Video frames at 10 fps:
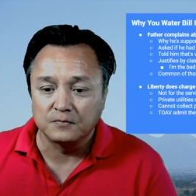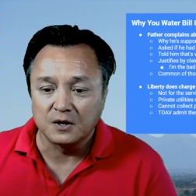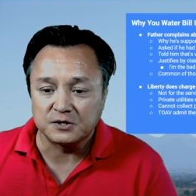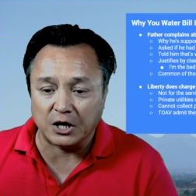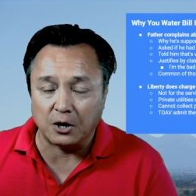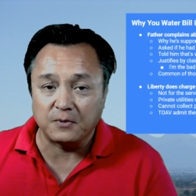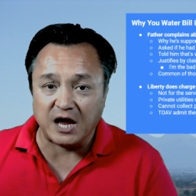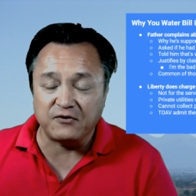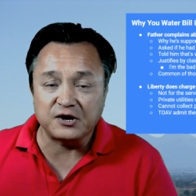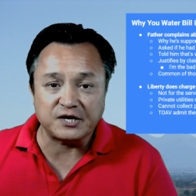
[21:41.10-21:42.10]
So
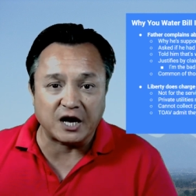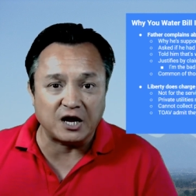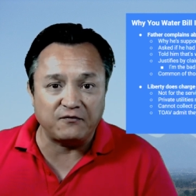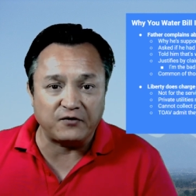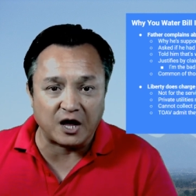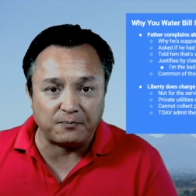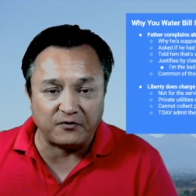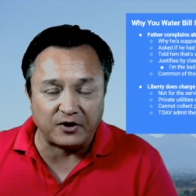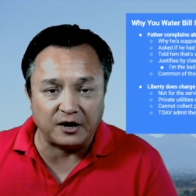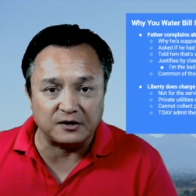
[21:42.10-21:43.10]
even town and Apple
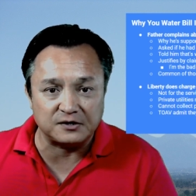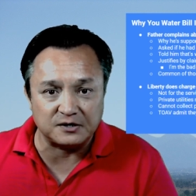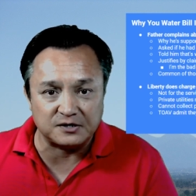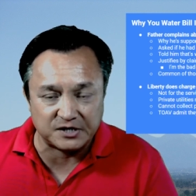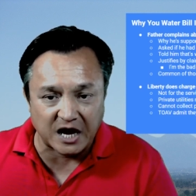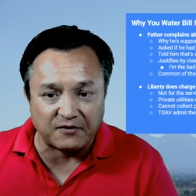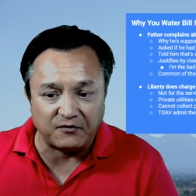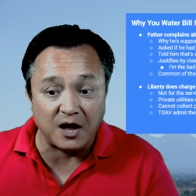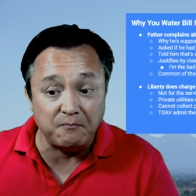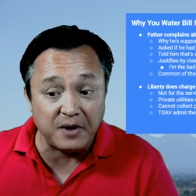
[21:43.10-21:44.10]
Valley staff
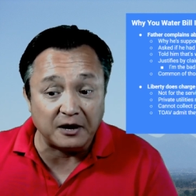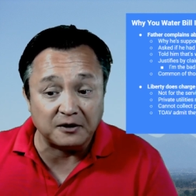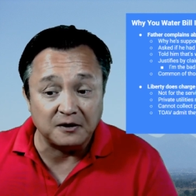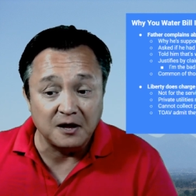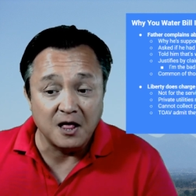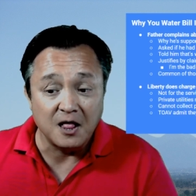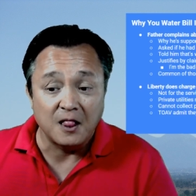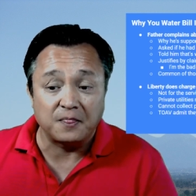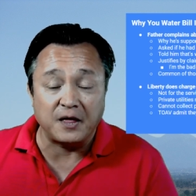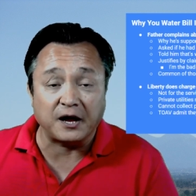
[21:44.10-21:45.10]
admit
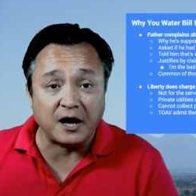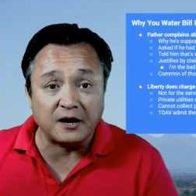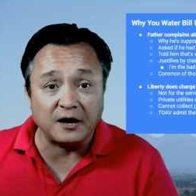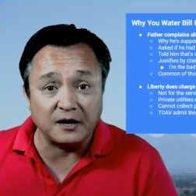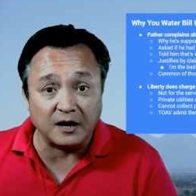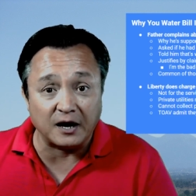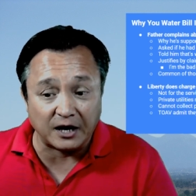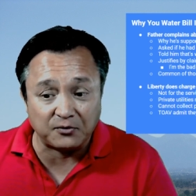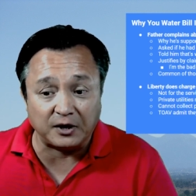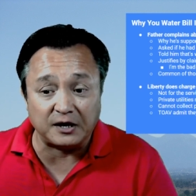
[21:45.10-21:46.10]
they cannot
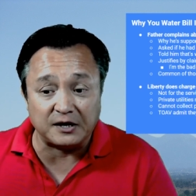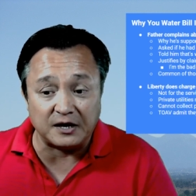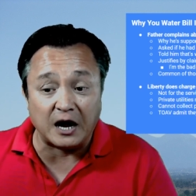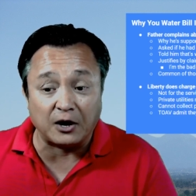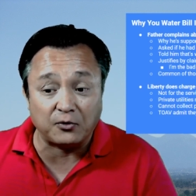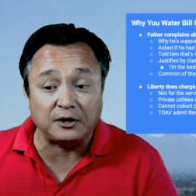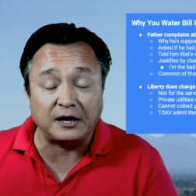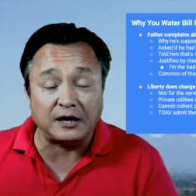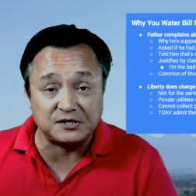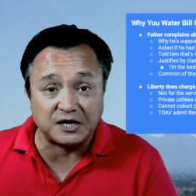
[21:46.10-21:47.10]

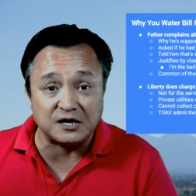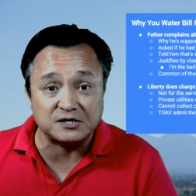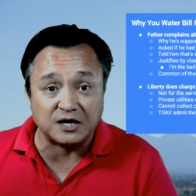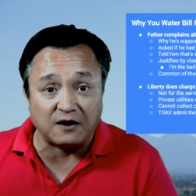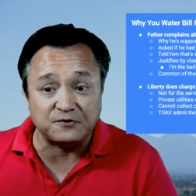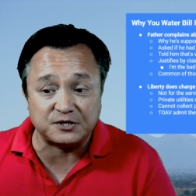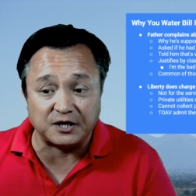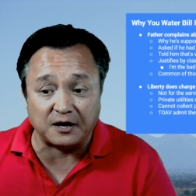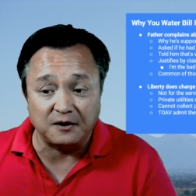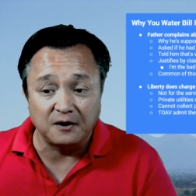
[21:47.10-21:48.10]
accurately assess the
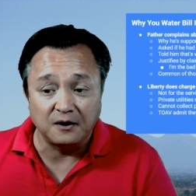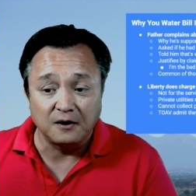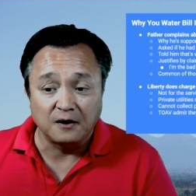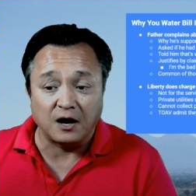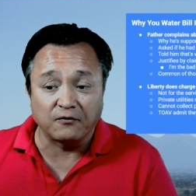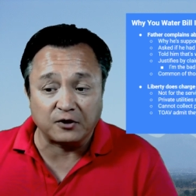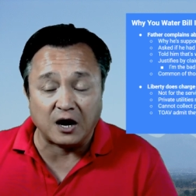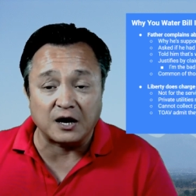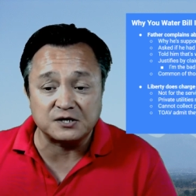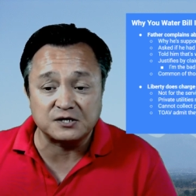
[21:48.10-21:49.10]
offset of
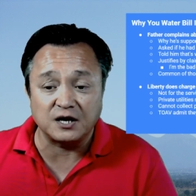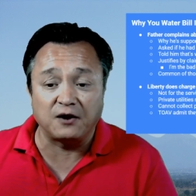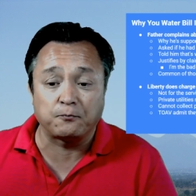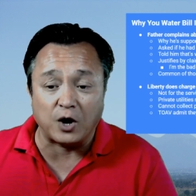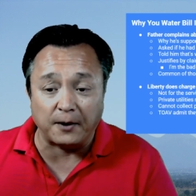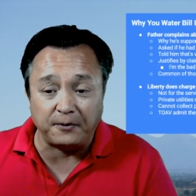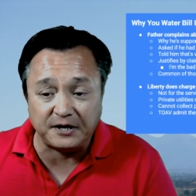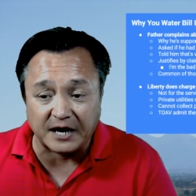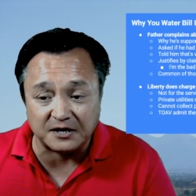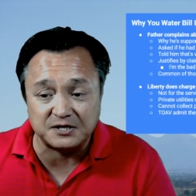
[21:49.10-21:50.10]
cost of property
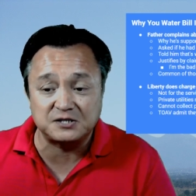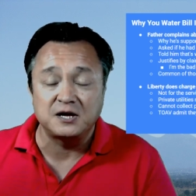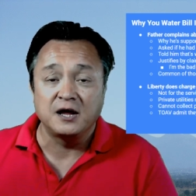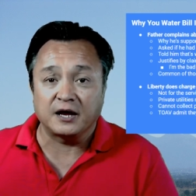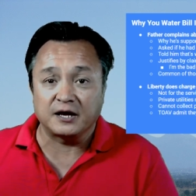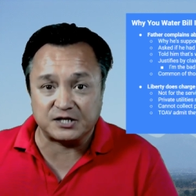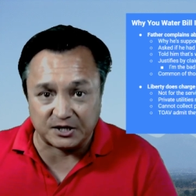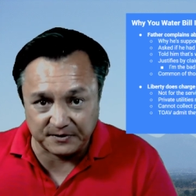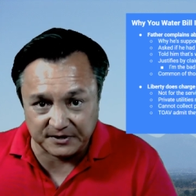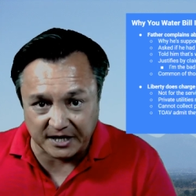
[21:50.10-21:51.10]
taxes and
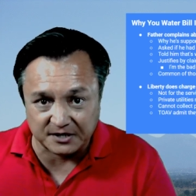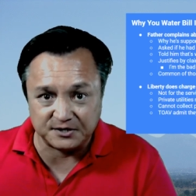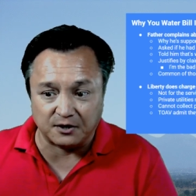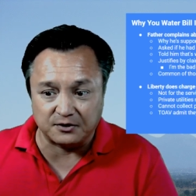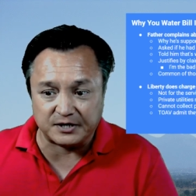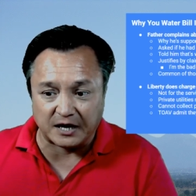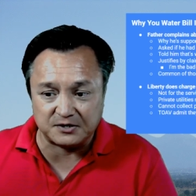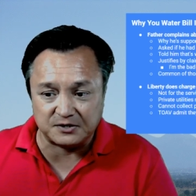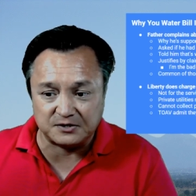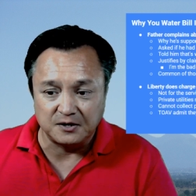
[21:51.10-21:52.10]
assessment taxes and other
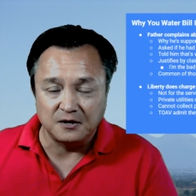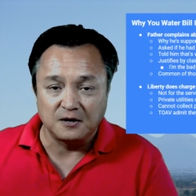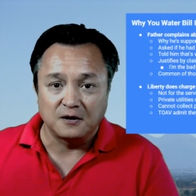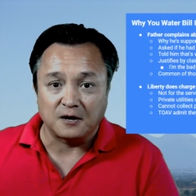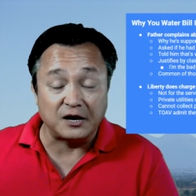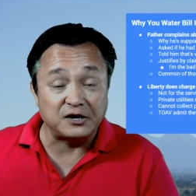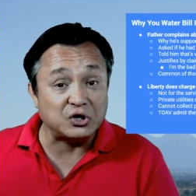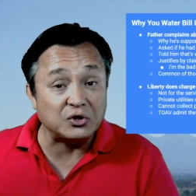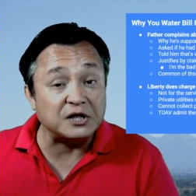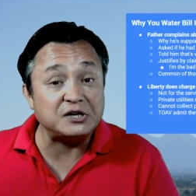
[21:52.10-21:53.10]
taxes
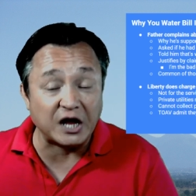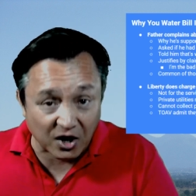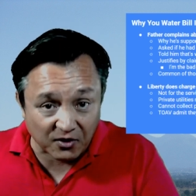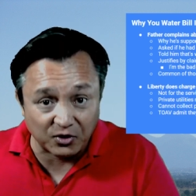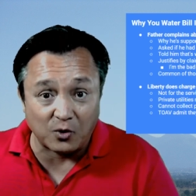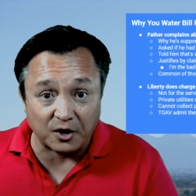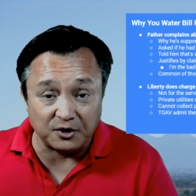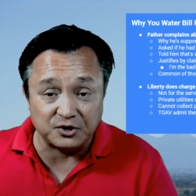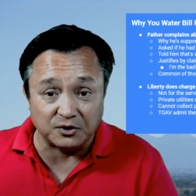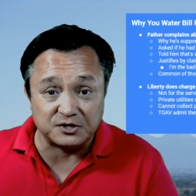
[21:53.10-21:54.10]
until they take over the water
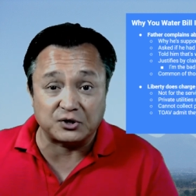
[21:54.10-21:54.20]
utility.